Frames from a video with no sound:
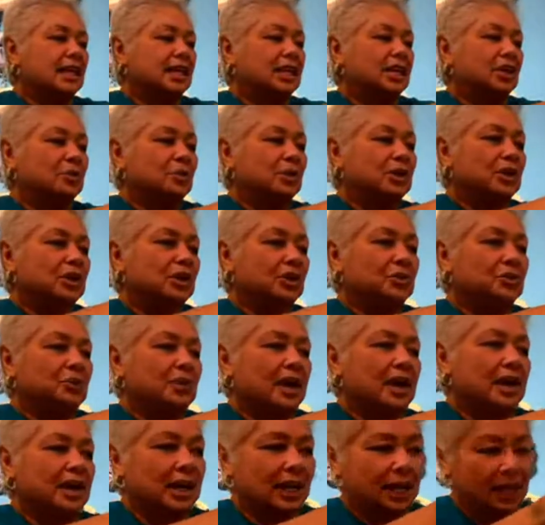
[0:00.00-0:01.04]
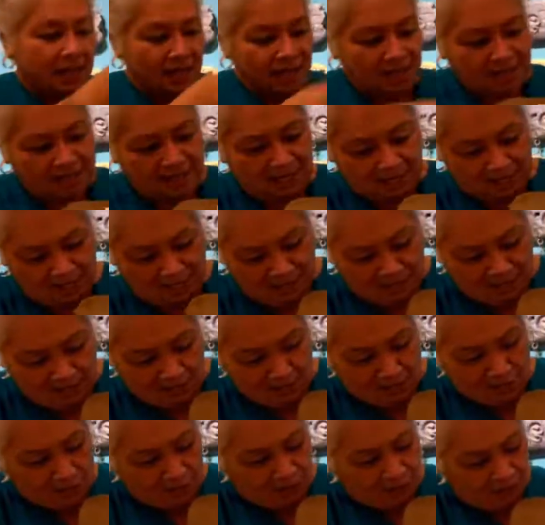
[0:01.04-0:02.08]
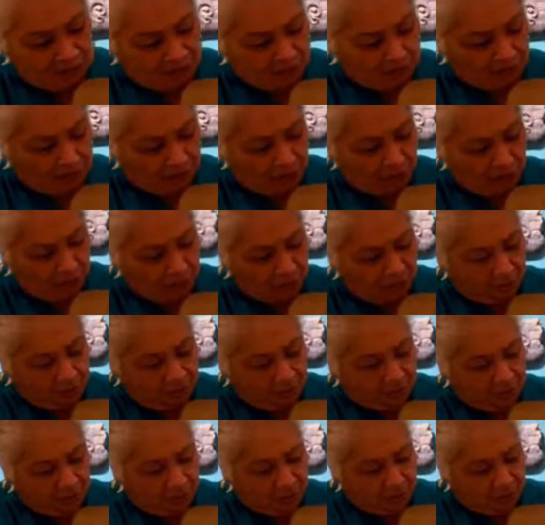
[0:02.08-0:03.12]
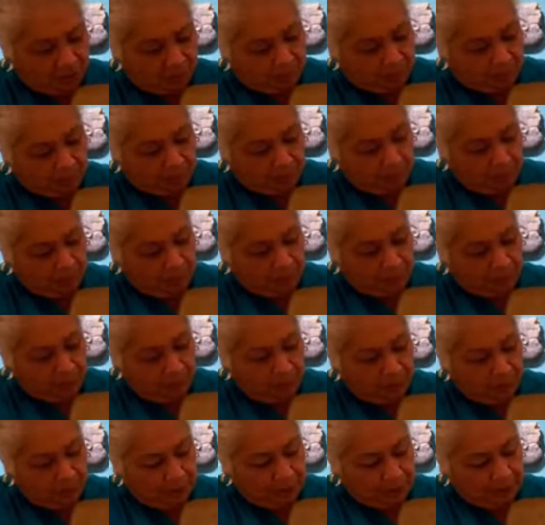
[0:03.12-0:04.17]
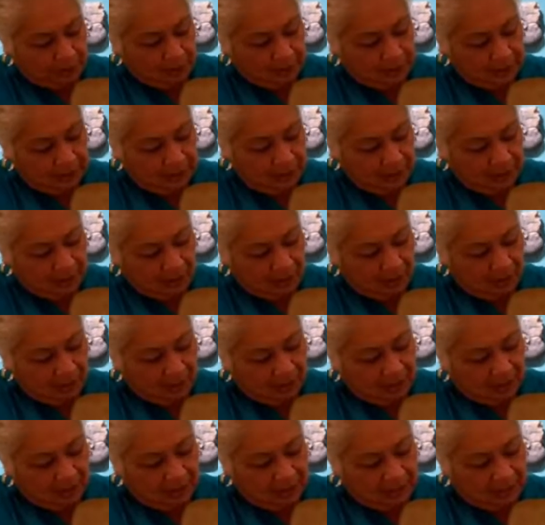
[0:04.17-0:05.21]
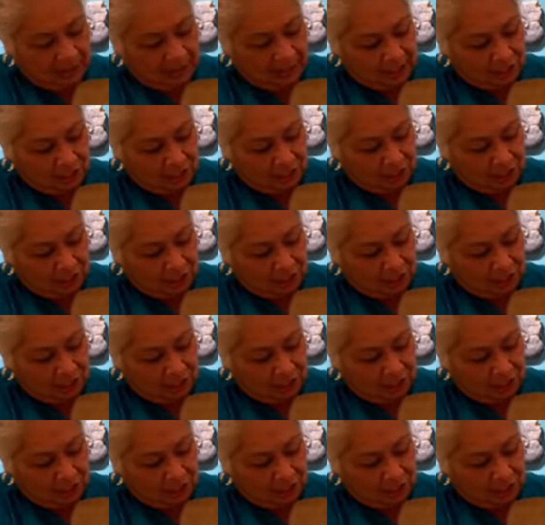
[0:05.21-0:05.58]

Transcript: second one, go right ahead. You're going to start with just putting down, laying a